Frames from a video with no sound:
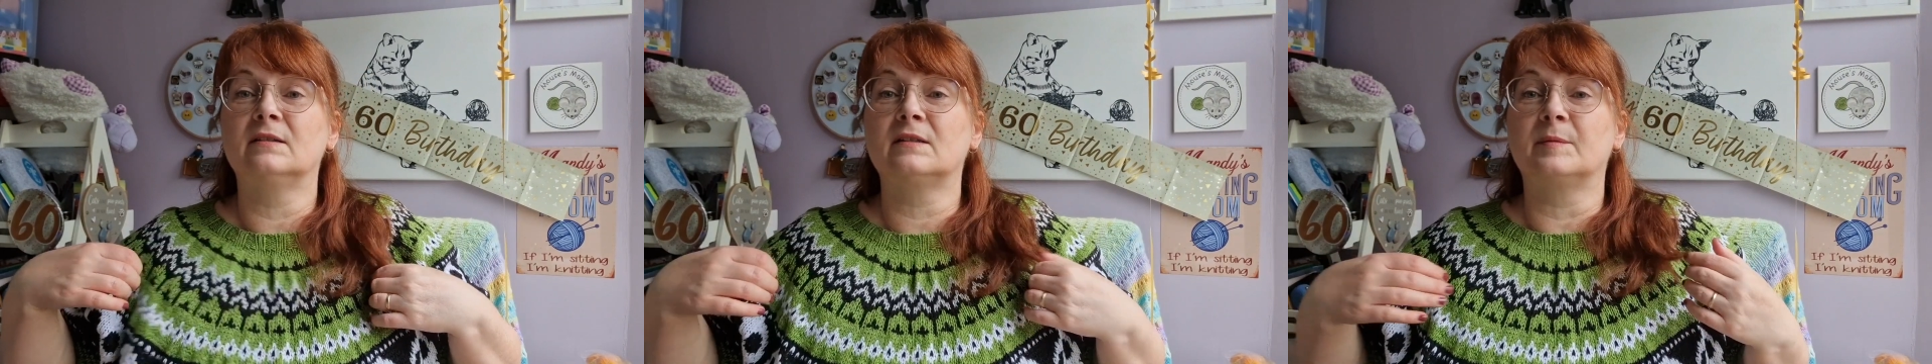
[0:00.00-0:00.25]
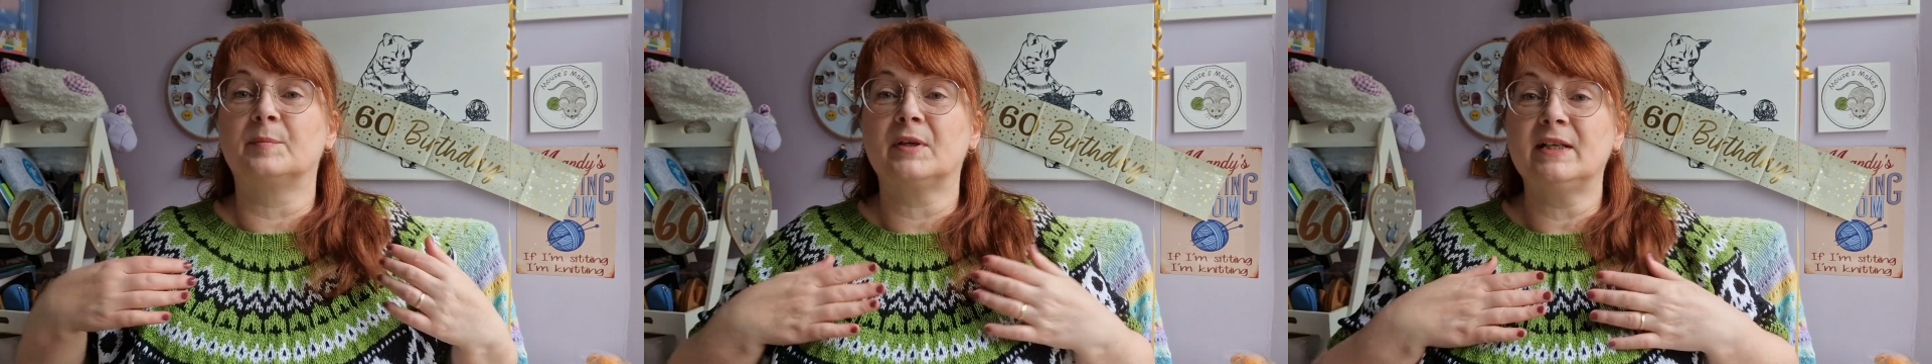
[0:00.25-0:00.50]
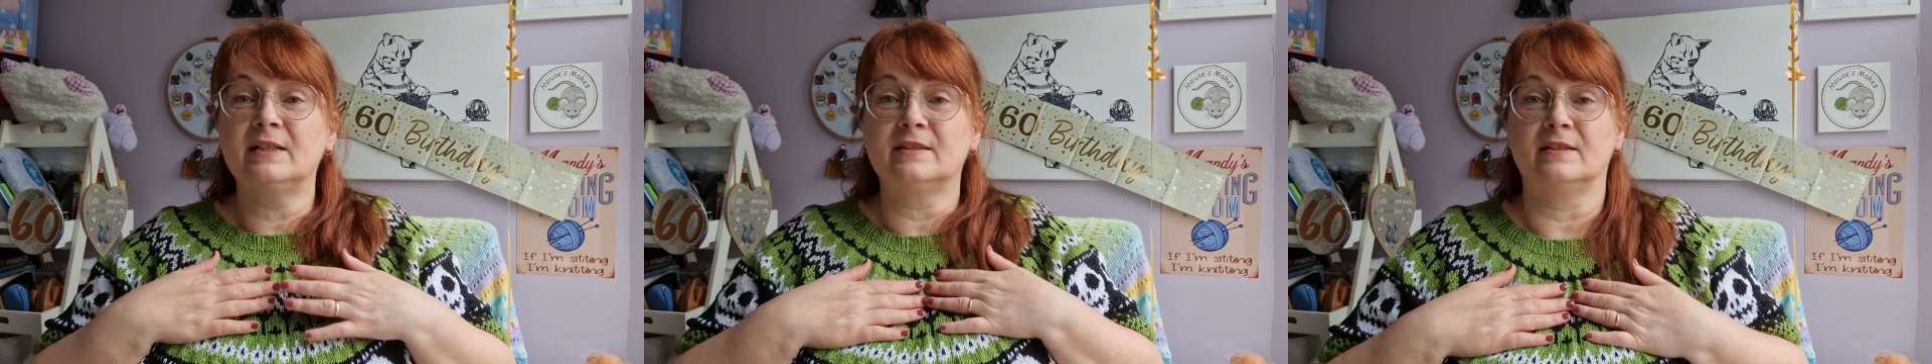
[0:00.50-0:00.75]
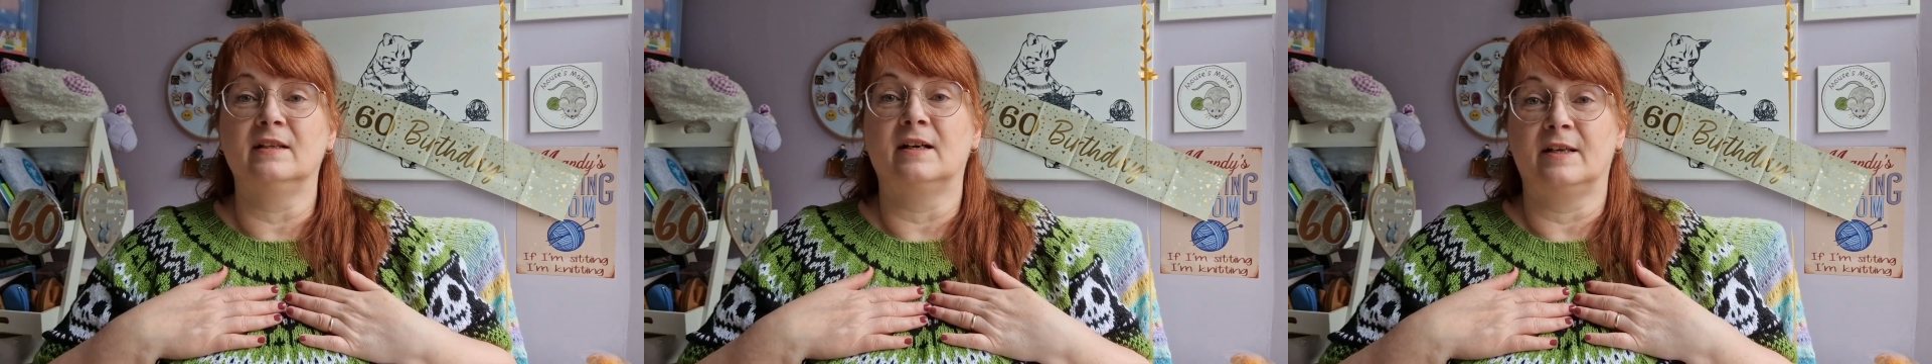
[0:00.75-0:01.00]

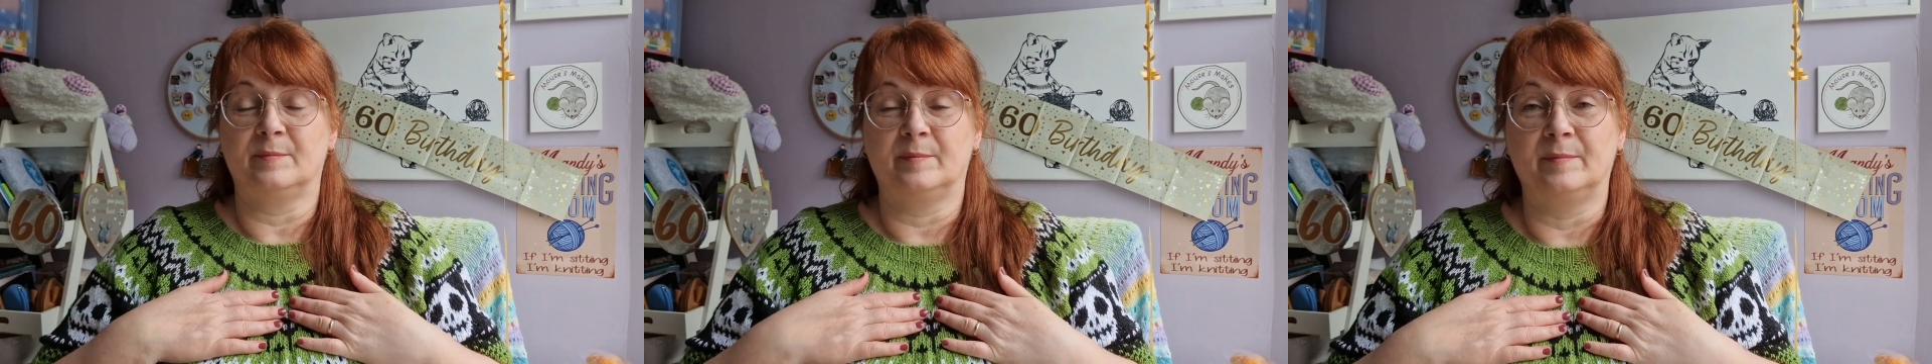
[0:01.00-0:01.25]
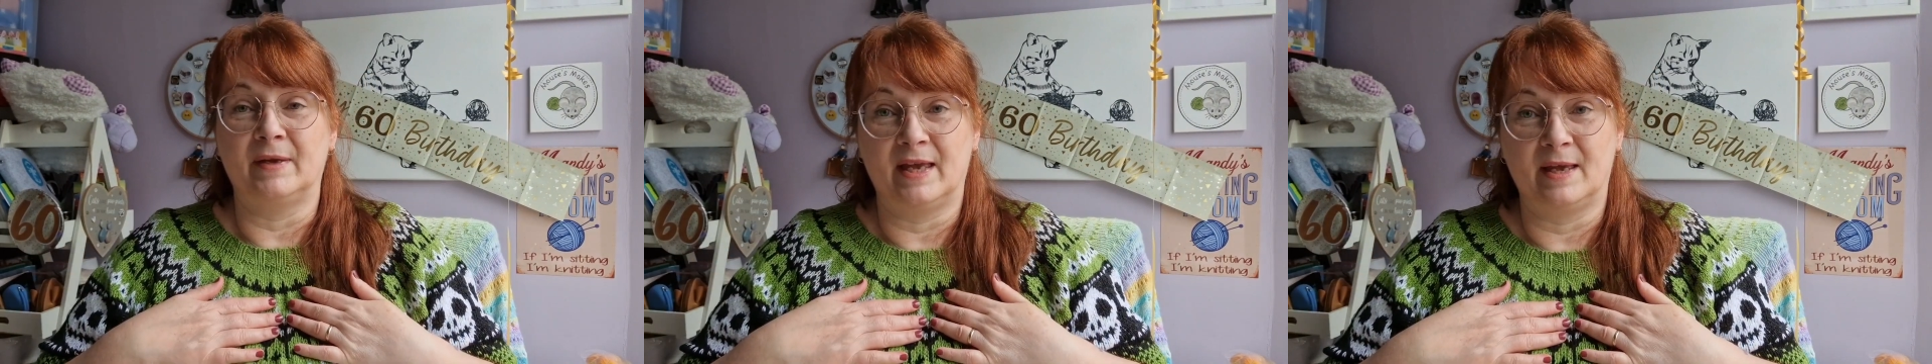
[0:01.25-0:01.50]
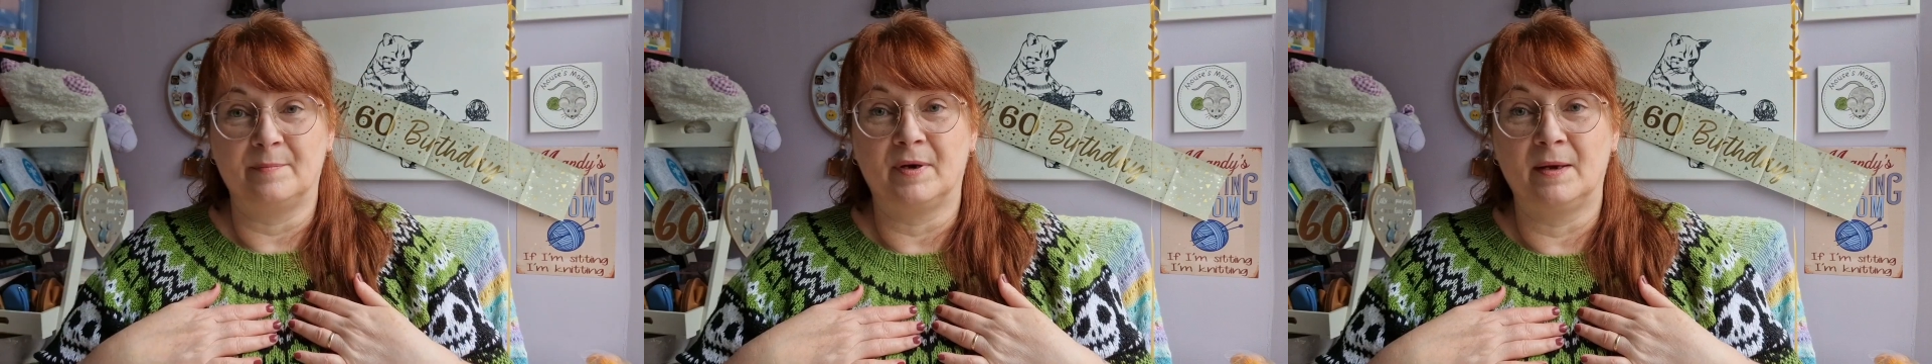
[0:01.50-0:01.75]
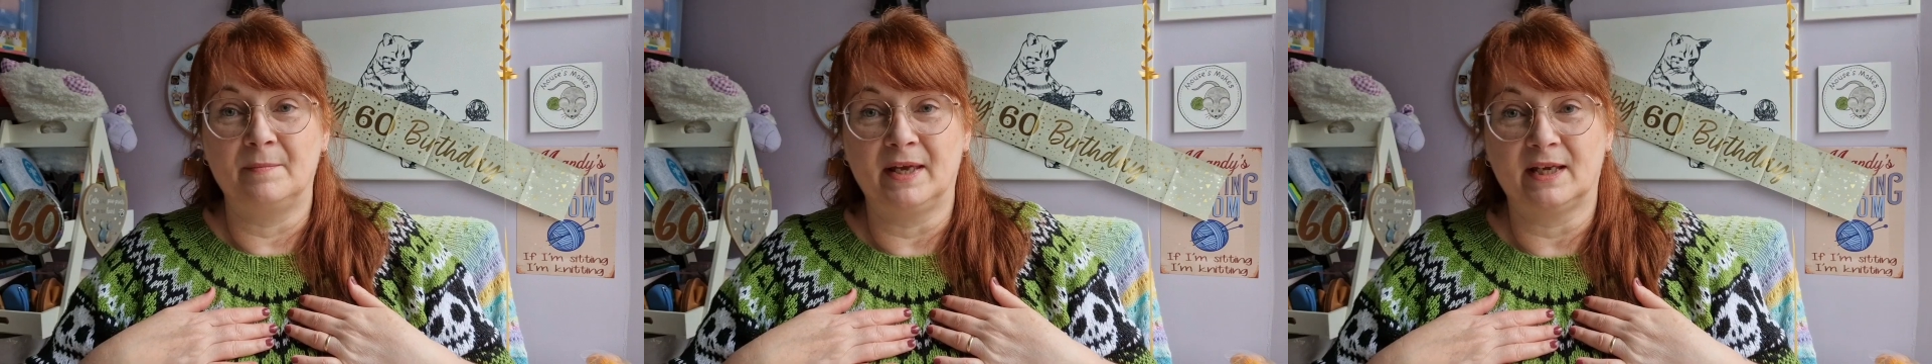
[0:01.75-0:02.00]
Sabrina's Nightmare
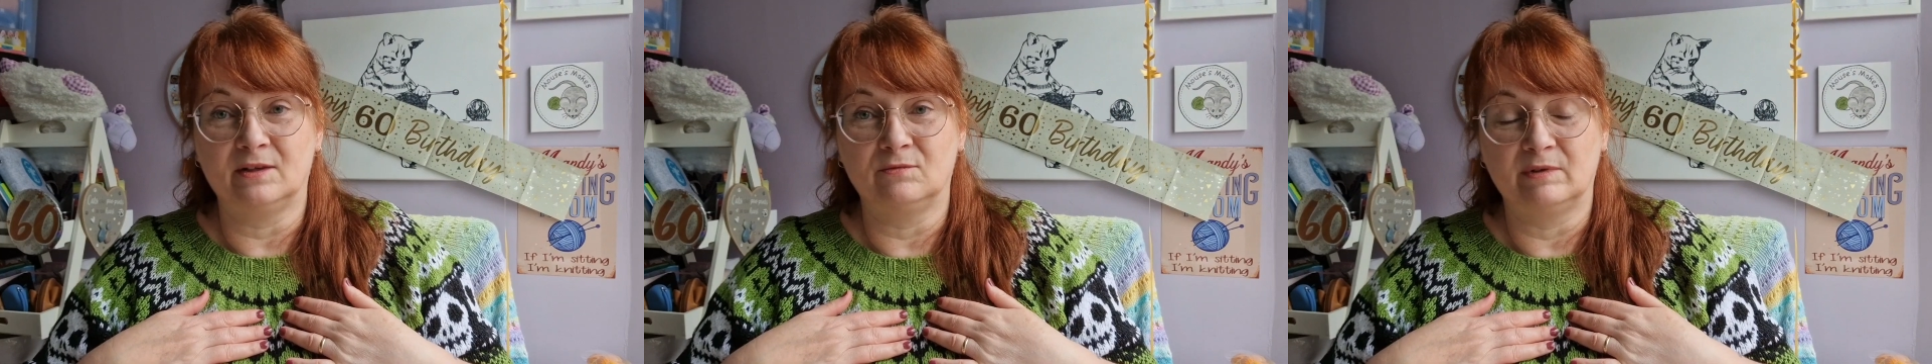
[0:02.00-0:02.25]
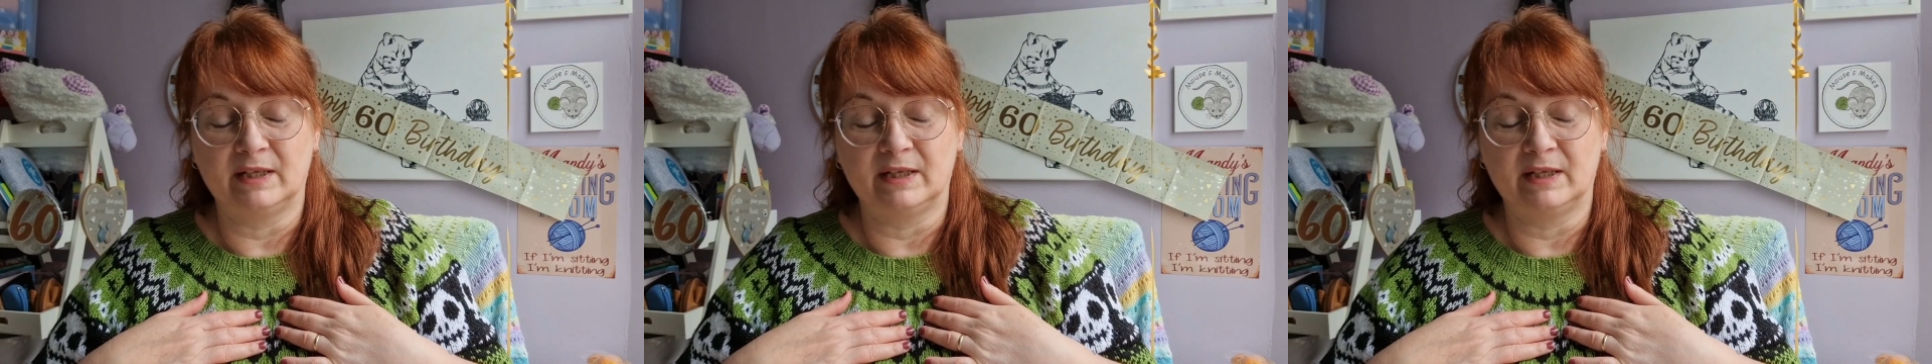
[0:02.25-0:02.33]
by Megan